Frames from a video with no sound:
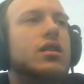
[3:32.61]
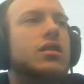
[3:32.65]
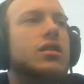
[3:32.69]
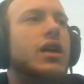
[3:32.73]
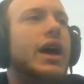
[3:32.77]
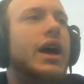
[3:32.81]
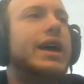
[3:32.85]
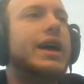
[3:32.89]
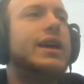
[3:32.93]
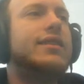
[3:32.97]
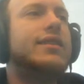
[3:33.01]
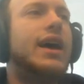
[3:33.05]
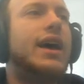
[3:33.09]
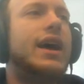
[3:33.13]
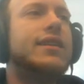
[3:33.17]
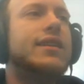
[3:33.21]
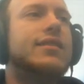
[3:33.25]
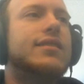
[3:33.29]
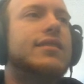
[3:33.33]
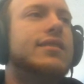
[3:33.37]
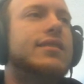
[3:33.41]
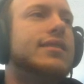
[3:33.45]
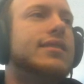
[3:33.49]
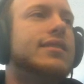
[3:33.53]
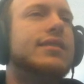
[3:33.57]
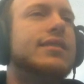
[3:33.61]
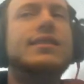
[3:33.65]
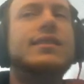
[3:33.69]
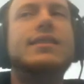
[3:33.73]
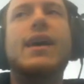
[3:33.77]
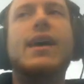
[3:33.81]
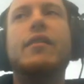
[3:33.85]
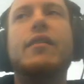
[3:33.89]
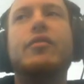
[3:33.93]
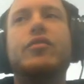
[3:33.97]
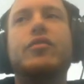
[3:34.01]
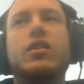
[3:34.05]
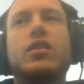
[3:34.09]
Like, that
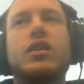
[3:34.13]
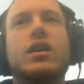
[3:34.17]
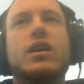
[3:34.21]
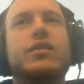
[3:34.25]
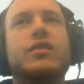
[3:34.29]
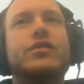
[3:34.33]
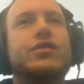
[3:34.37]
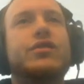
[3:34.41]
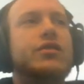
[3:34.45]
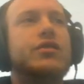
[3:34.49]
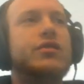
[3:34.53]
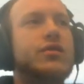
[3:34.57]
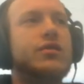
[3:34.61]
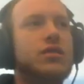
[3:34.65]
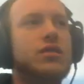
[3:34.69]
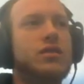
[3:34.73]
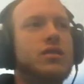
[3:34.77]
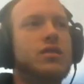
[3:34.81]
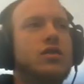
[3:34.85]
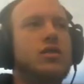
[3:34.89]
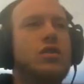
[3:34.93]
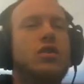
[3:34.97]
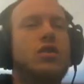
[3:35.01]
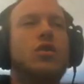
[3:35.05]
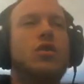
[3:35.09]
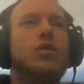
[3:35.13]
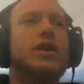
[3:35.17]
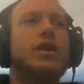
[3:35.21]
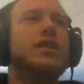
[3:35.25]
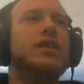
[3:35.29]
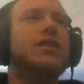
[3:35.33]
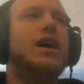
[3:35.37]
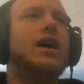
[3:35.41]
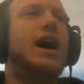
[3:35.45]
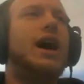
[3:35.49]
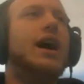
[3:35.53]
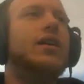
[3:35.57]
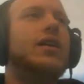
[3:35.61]
definitely is going
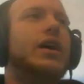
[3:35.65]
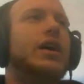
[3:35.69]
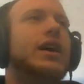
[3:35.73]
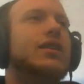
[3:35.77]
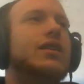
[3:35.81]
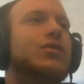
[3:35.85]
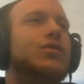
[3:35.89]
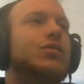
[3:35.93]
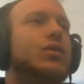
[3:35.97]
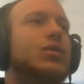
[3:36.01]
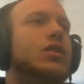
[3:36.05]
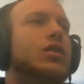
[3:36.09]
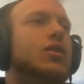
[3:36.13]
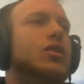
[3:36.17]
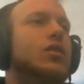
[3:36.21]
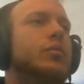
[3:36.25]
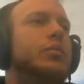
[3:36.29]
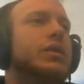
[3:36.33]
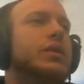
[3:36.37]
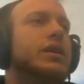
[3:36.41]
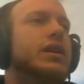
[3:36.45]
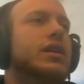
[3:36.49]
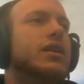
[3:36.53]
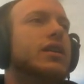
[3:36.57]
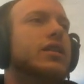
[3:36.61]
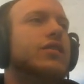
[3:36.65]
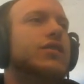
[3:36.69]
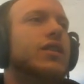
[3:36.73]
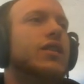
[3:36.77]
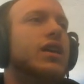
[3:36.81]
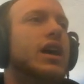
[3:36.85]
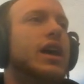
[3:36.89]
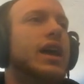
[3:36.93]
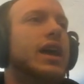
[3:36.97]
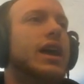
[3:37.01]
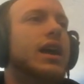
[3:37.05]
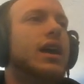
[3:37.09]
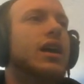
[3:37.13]
in the highlights reel because,
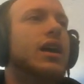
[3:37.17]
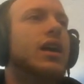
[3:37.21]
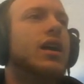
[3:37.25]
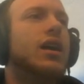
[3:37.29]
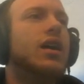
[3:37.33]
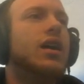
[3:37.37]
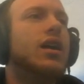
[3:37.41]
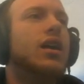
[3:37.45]
like,